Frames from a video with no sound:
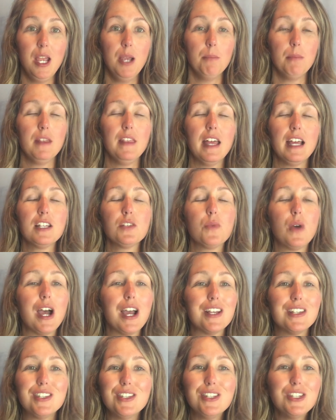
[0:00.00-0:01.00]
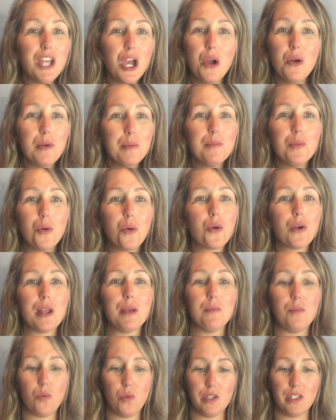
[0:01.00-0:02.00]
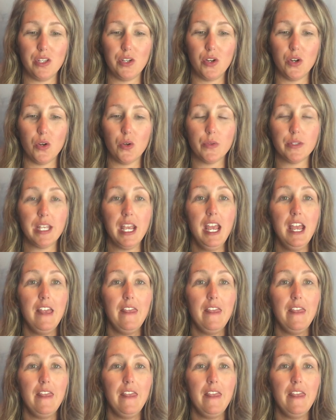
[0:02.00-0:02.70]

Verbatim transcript: But that's why it's so important, boys and girls,